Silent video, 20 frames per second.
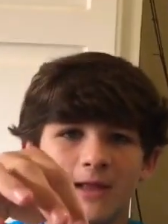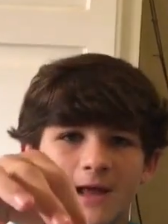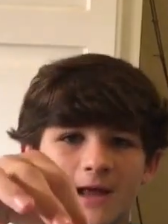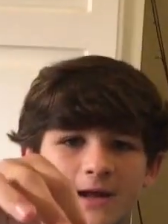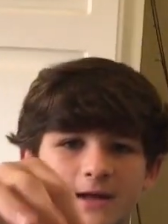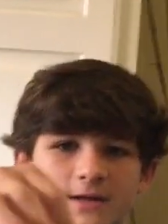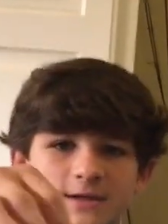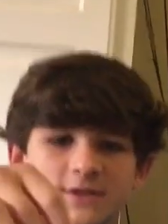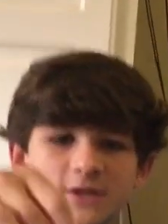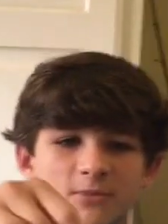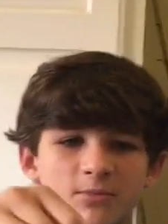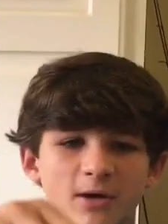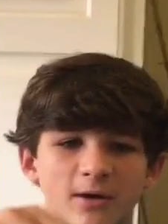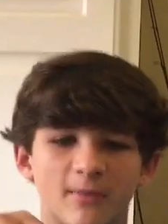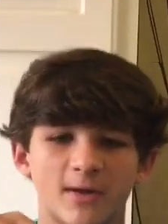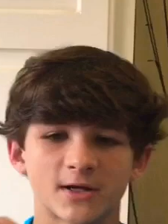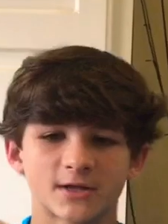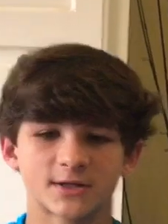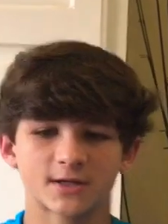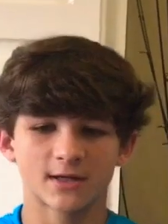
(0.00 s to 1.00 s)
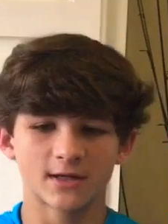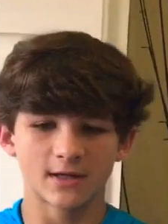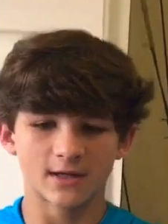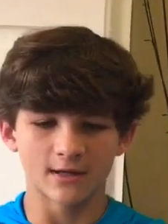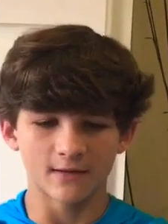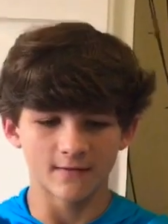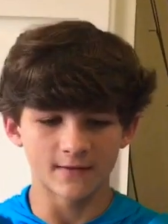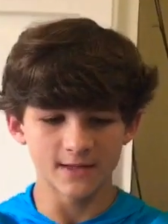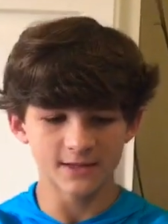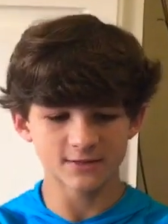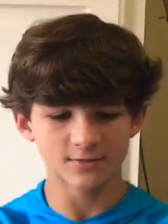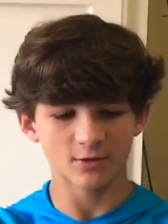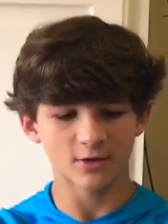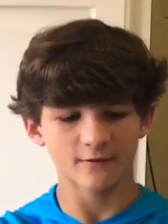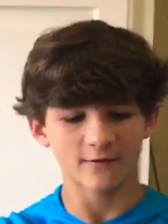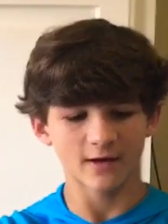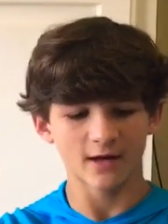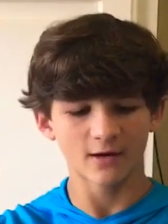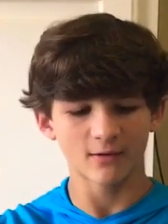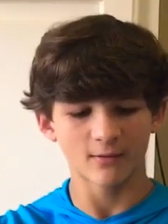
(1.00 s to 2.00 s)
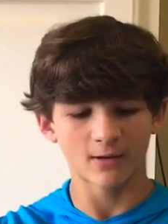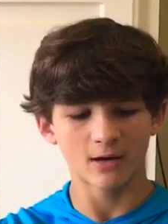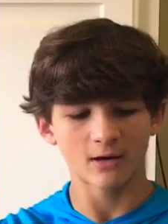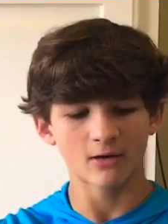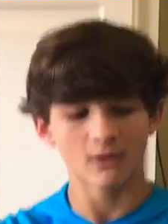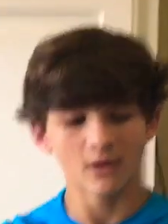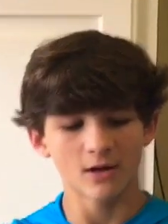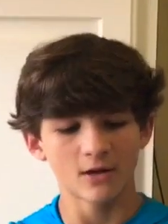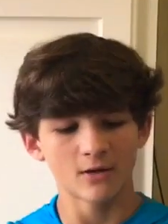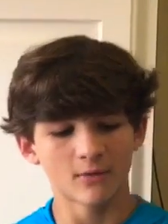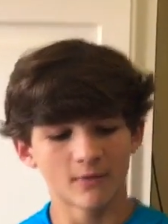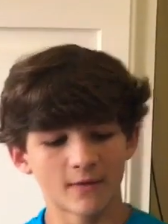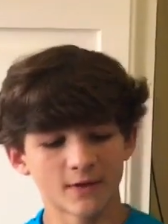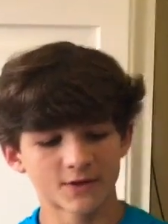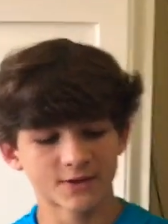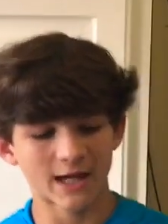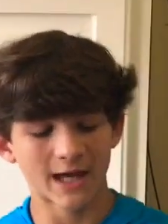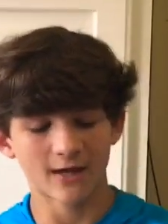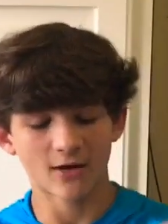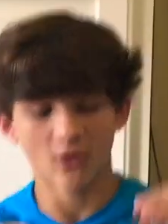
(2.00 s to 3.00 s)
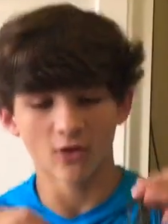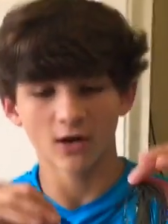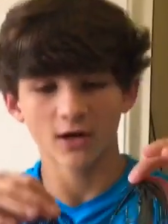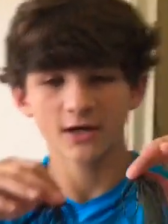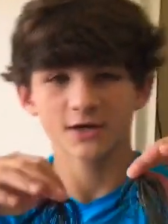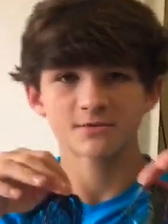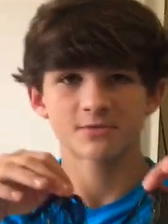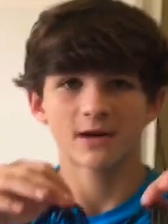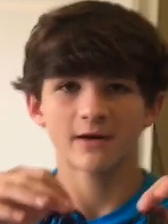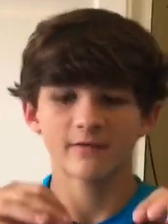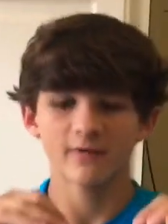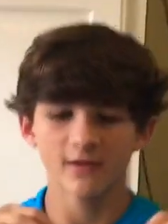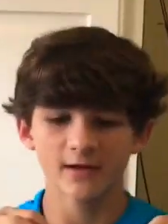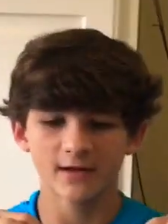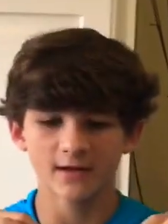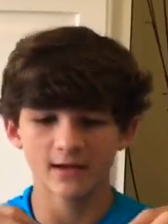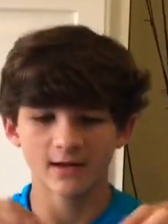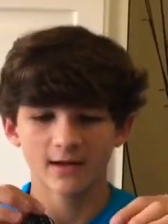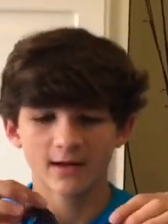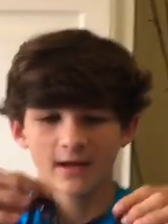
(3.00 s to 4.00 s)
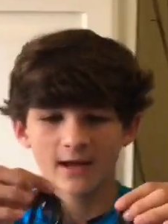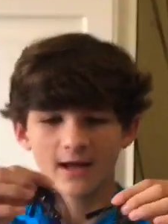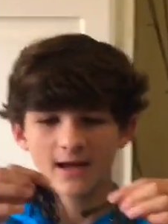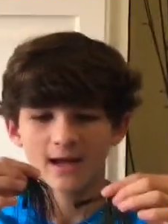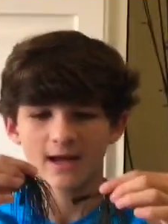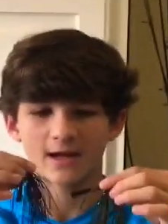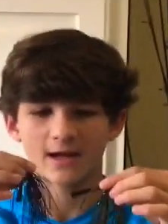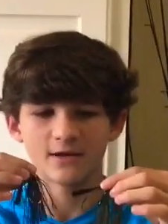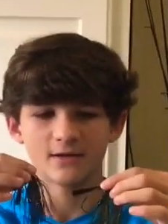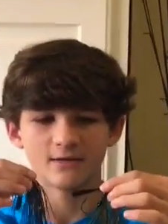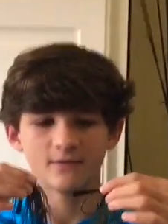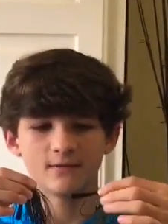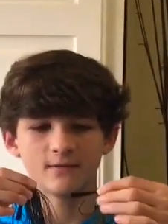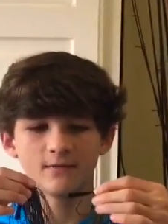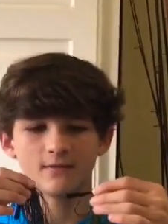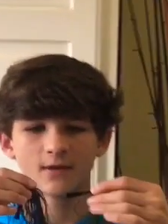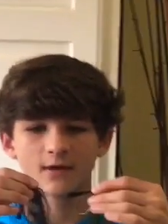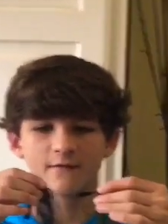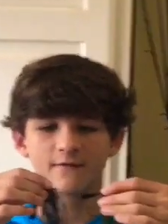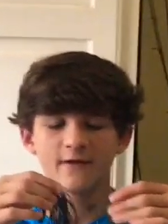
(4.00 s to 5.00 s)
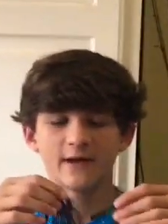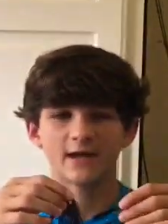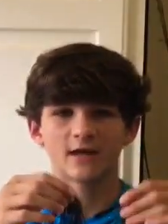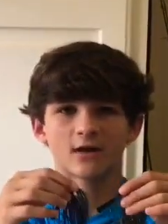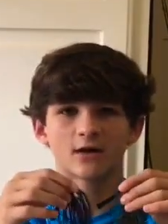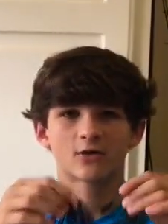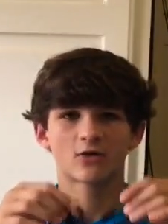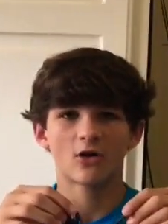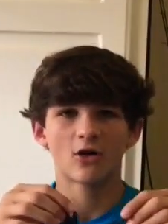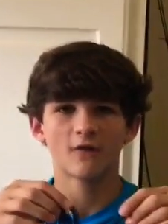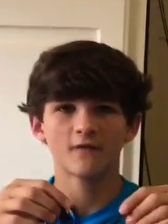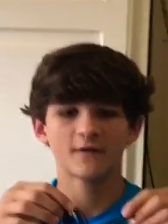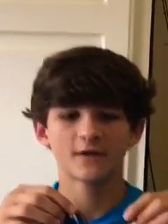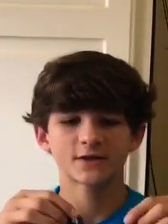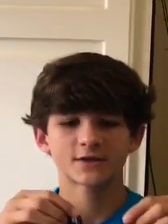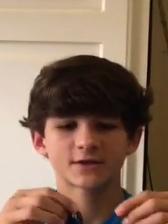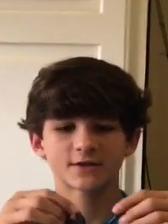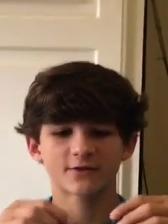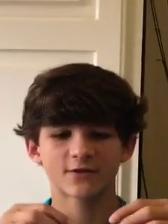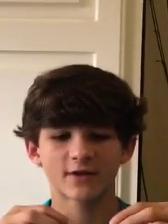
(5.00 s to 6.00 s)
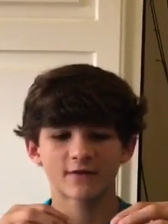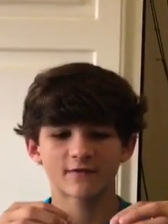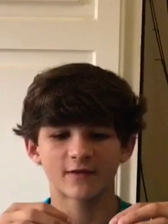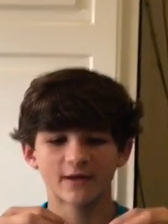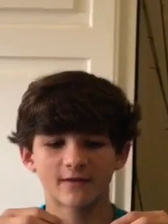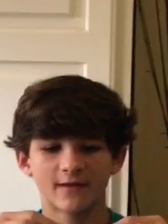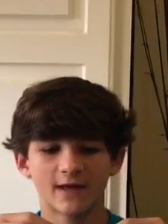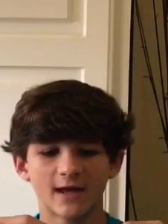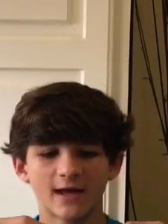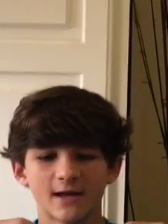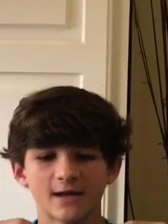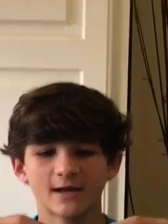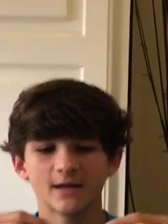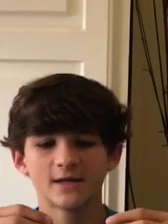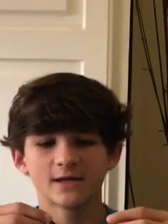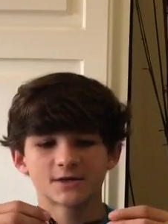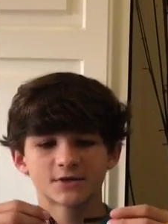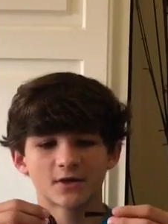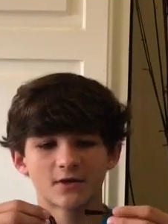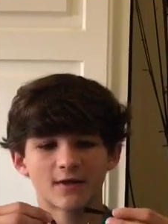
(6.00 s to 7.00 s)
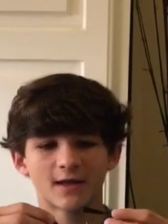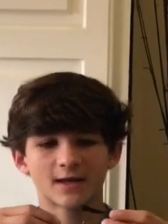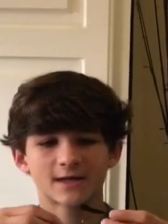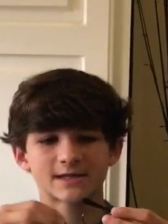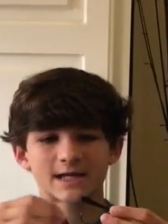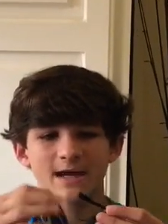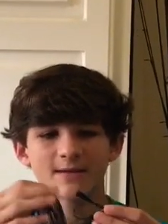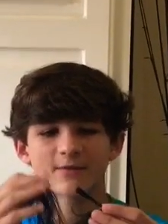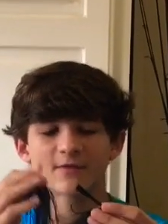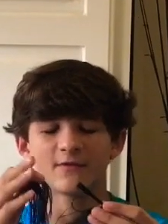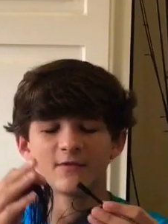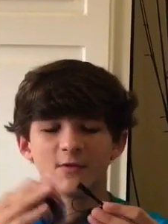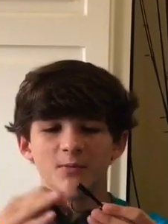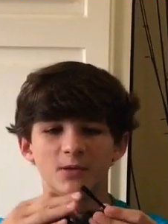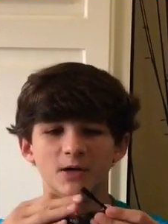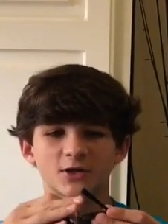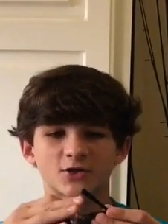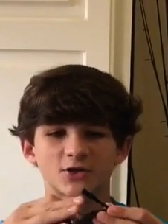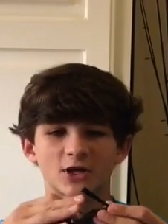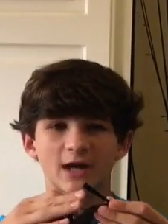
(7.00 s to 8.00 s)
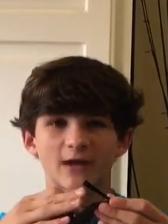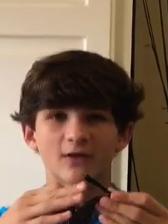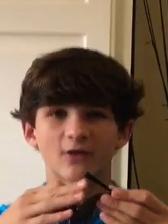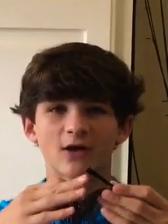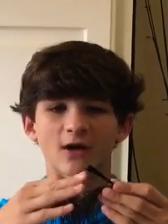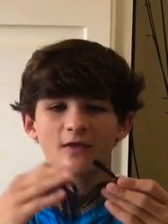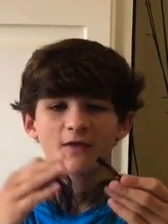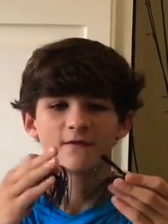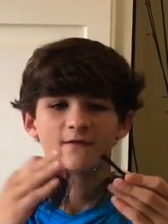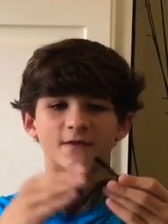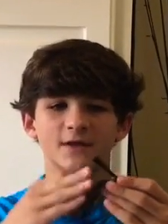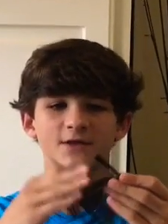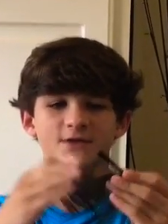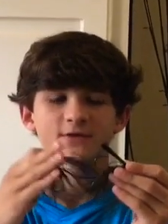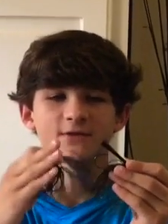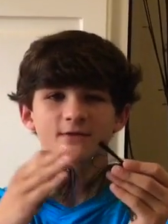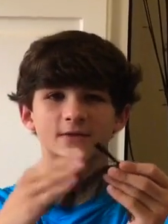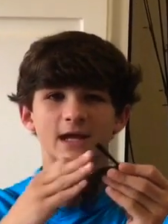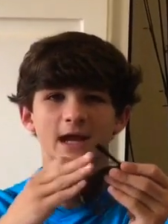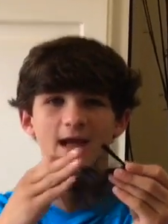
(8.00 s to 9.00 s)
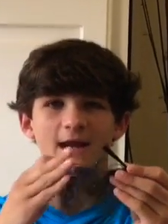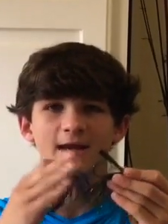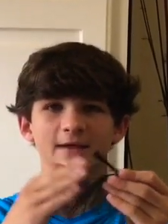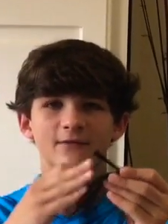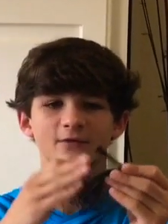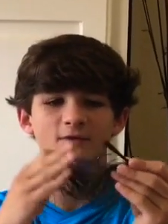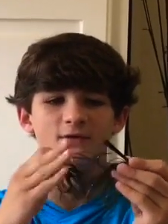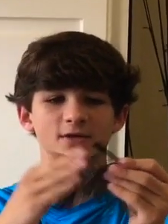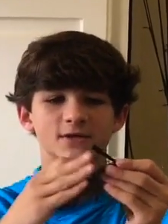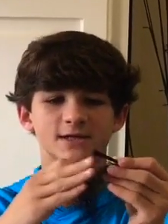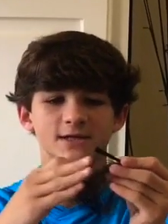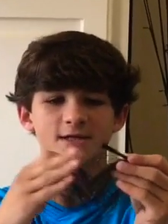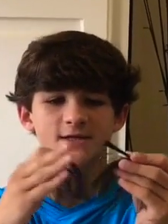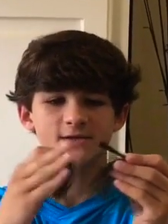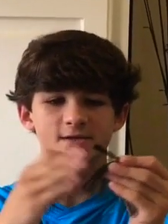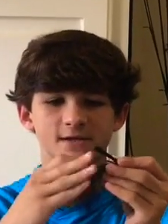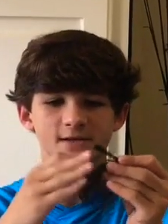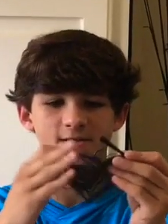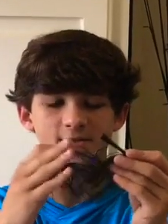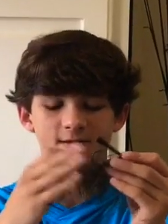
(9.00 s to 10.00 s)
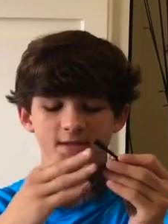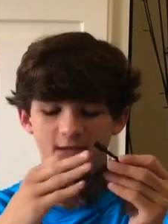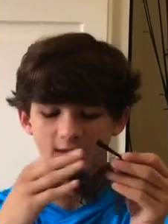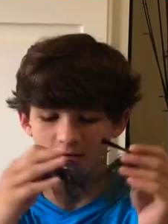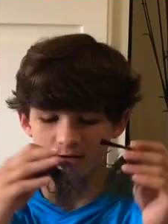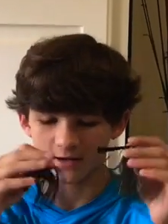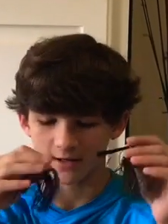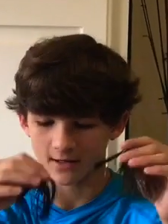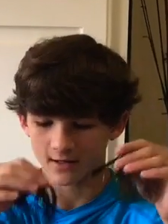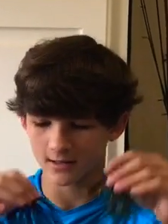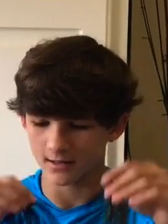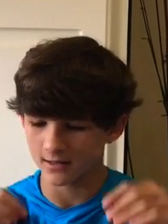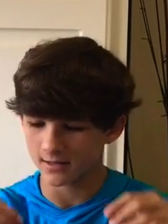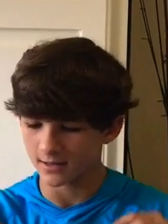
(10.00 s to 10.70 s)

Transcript: black. So pretty much these work very well when the shad aren't as prevalent and they're feeding on crawfish and stuff like that. So a lot of times if you put a trailer on, the fish can't even resist this thing right here.